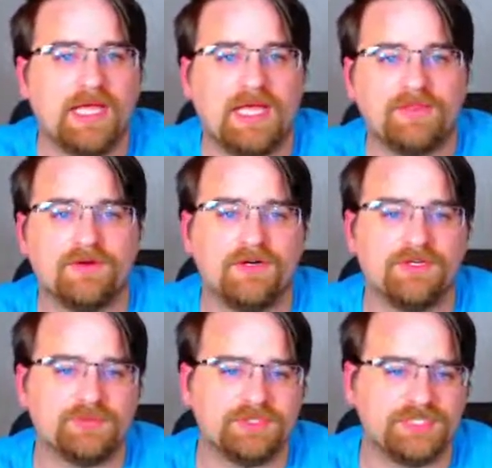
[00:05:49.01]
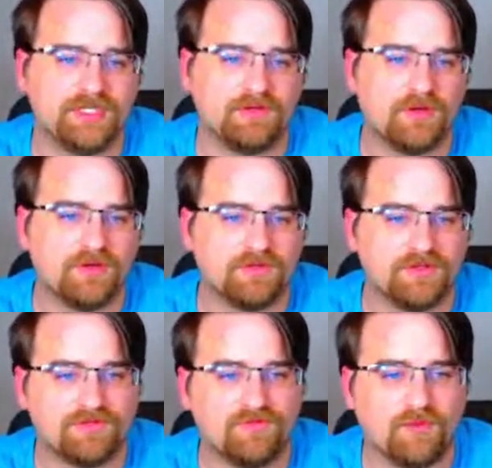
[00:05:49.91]
And their earnings per share growth
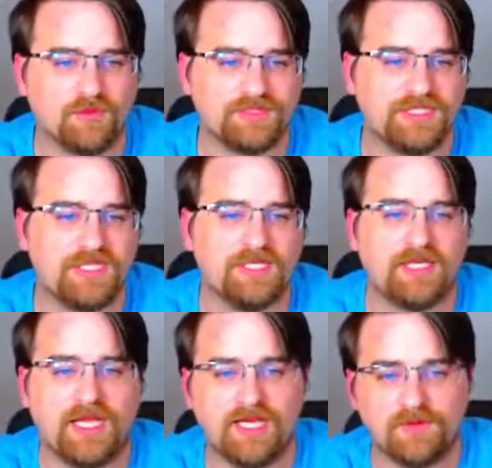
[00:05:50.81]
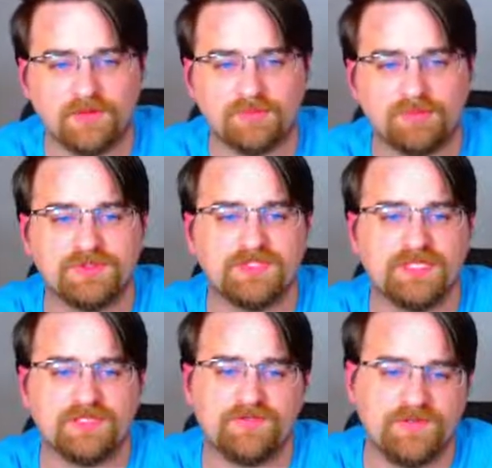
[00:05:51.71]
is 14,
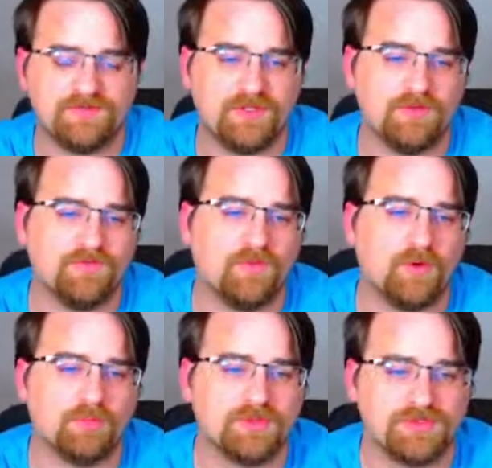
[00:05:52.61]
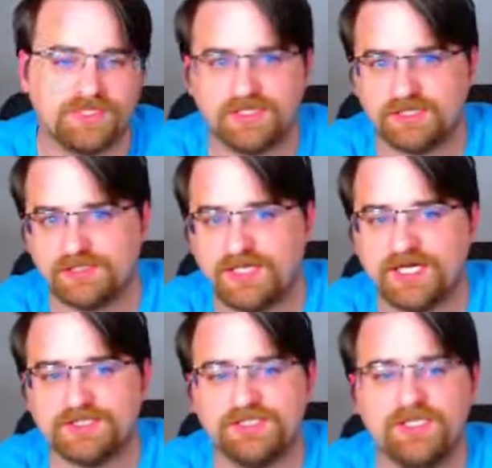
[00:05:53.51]
81%, 54% in this
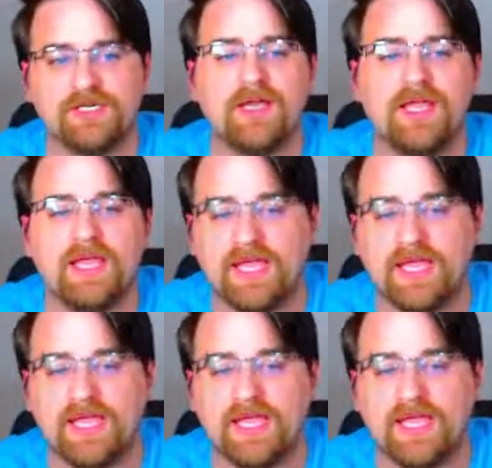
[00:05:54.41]
last year,